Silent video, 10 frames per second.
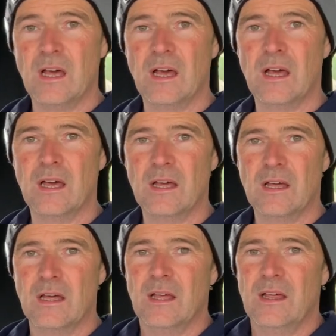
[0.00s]

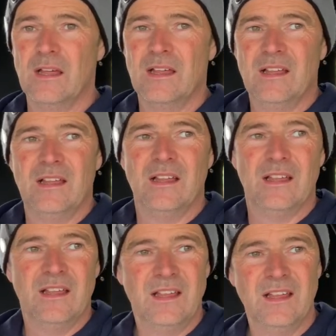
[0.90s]

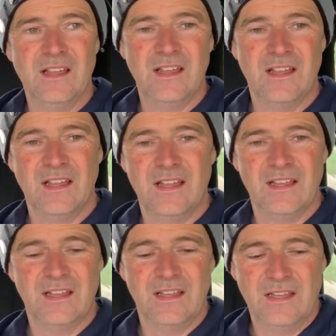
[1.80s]

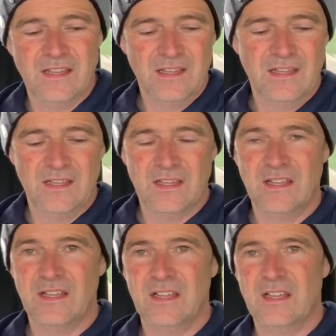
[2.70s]

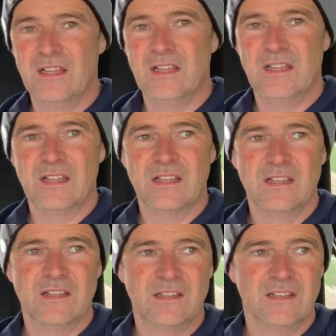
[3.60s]

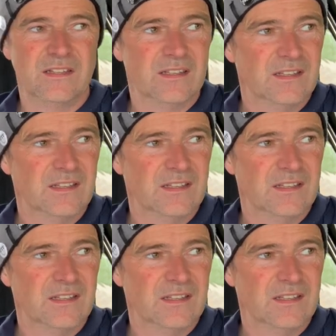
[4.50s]
[no speech]